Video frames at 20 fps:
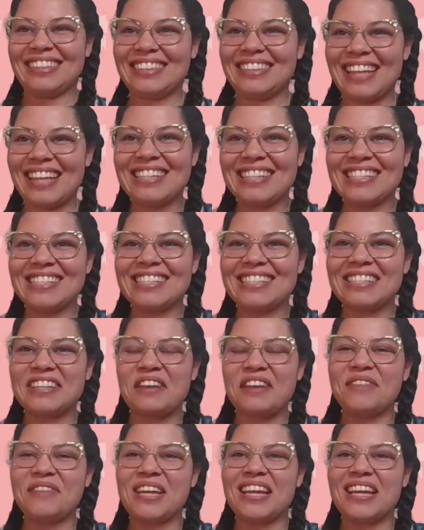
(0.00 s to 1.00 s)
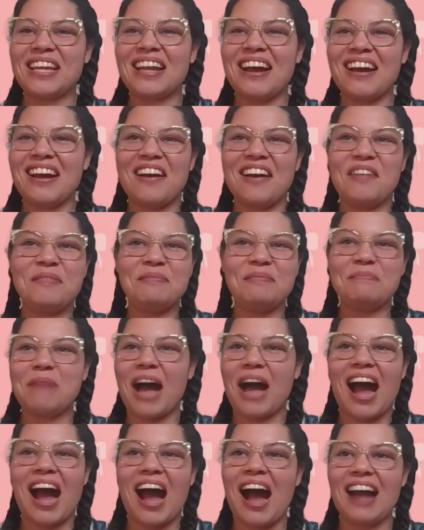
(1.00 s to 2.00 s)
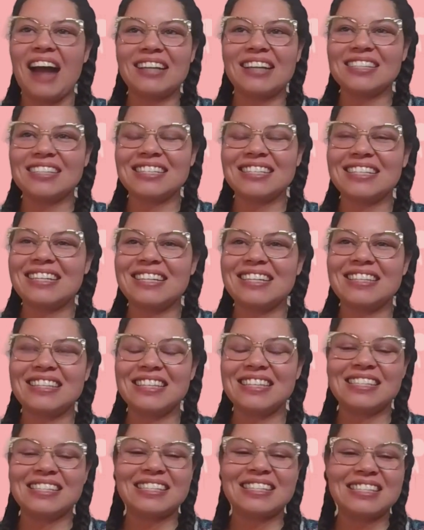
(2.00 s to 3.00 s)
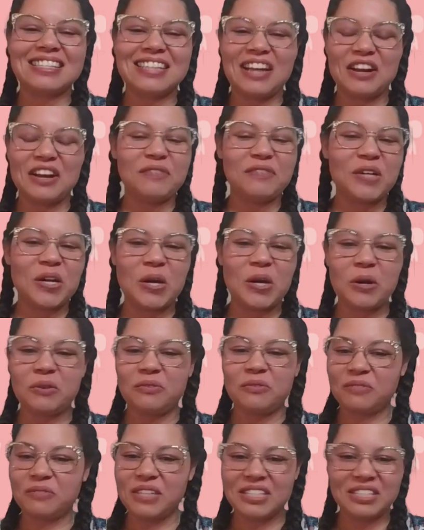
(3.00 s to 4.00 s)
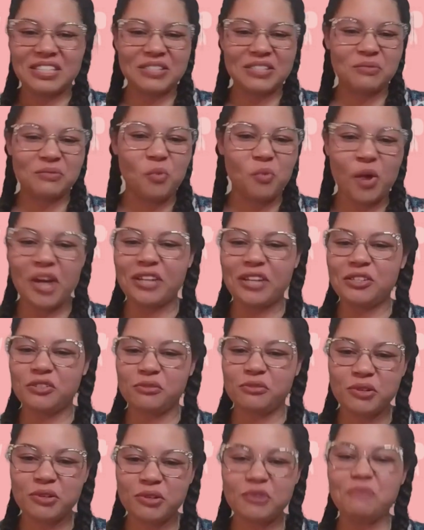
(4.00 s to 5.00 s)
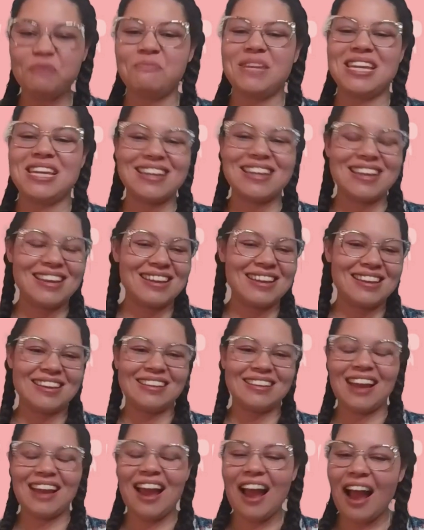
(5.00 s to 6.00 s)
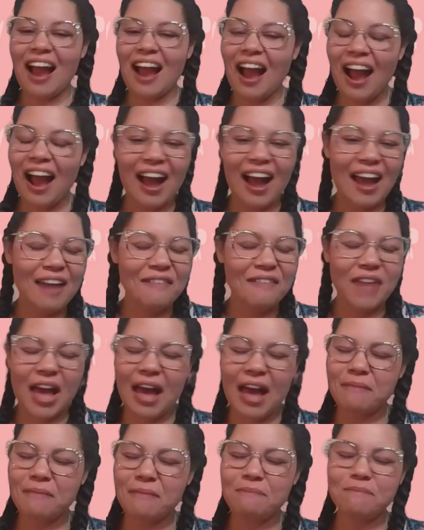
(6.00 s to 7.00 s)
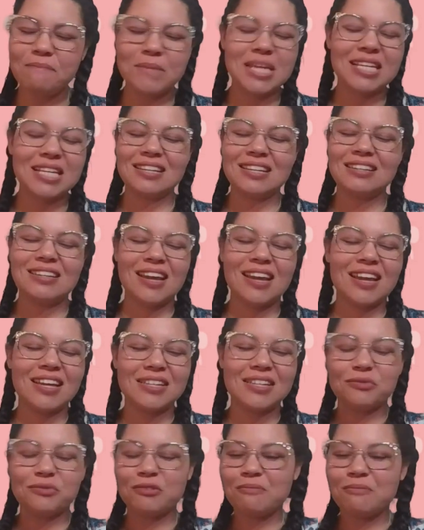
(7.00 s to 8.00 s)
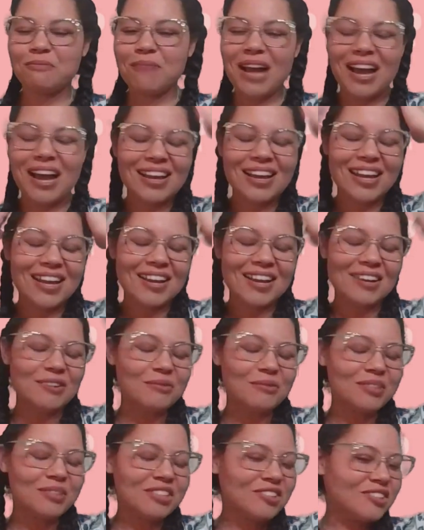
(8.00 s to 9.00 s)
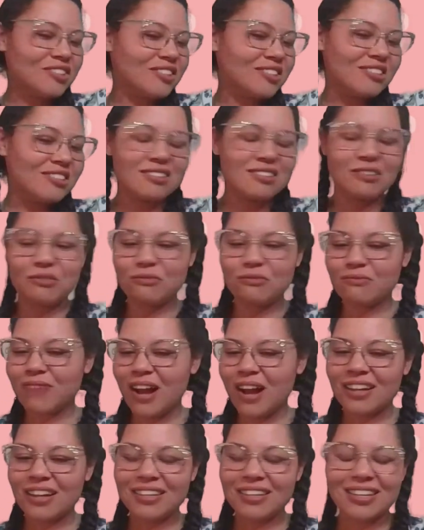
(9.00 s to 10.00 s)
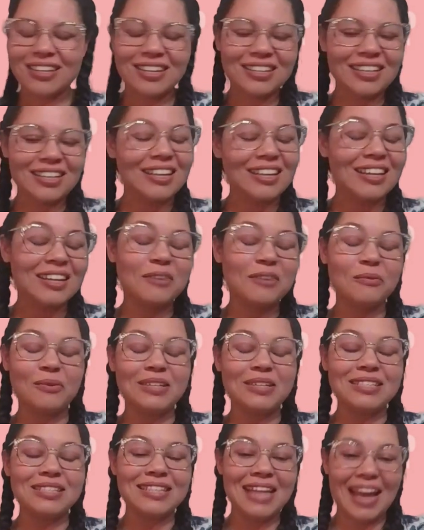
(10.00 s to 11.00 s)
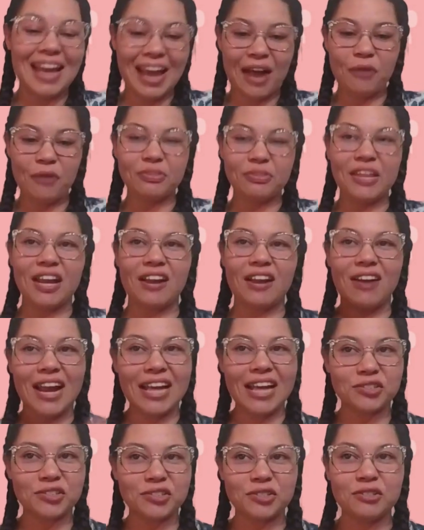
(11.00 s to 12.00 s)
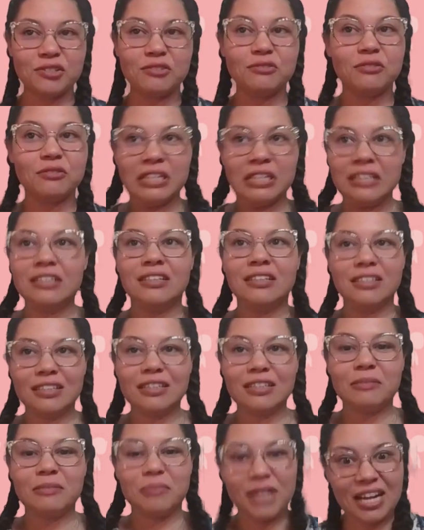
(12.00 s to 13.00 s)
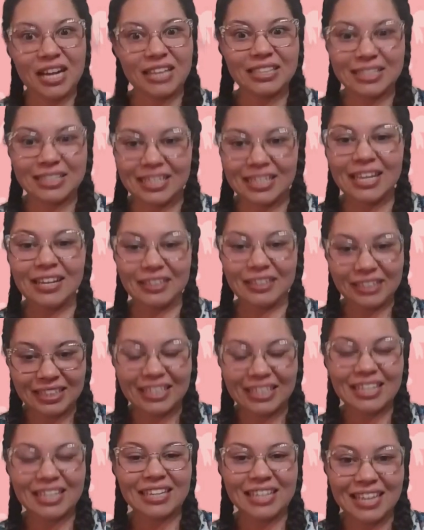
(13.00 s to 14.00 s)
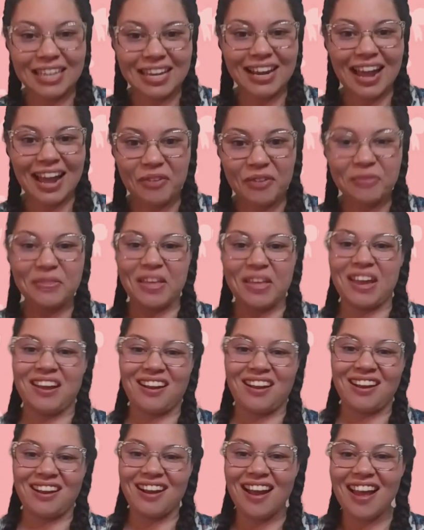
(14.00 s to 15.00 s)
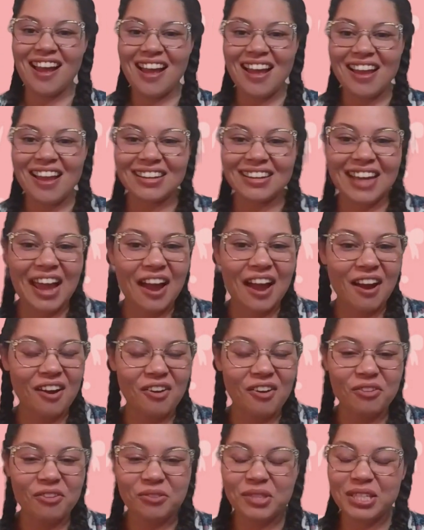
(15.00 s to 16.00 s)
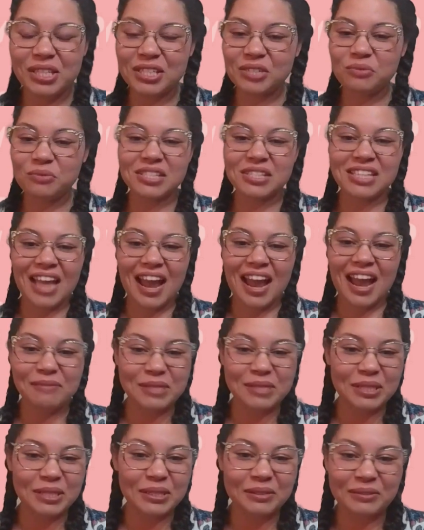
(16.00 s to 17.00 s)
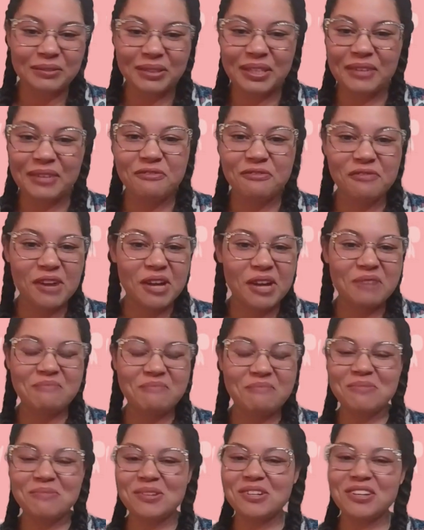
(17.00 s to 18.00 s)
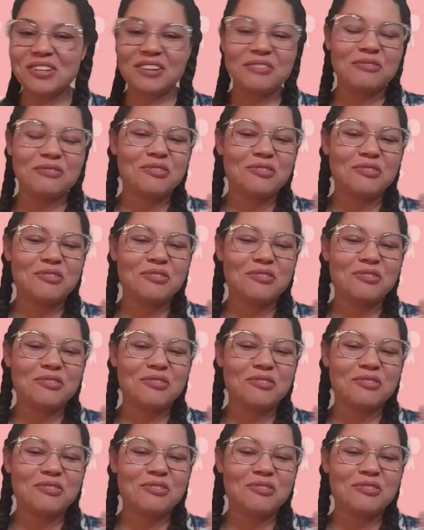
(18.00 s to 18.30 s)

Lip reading: I just love it. Honestly, this cover is what drew me in. I have had many a days where my hair was just a rockin' and it was out there, as you could probably tell. It can get out there. Now, this was absolutely a fun book.